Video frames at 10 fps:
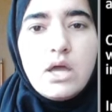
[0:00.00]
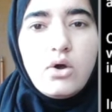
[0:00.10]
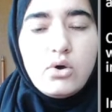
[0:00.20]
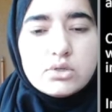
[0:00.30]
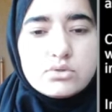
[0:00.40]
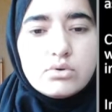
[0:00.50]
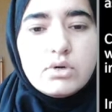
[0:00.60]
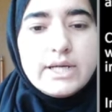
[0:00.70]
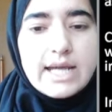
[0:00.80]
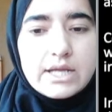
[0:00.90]
also
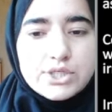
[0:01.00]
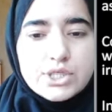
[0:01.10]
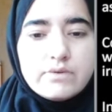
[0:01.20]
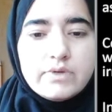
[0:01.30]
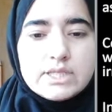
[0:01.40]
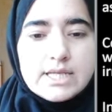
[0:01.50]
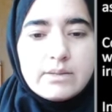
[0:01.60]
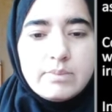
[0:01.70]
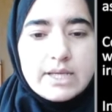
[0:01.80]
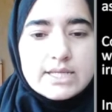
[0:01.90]
indigestion will
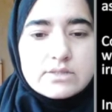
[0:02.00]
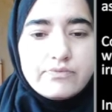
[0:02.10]
take place.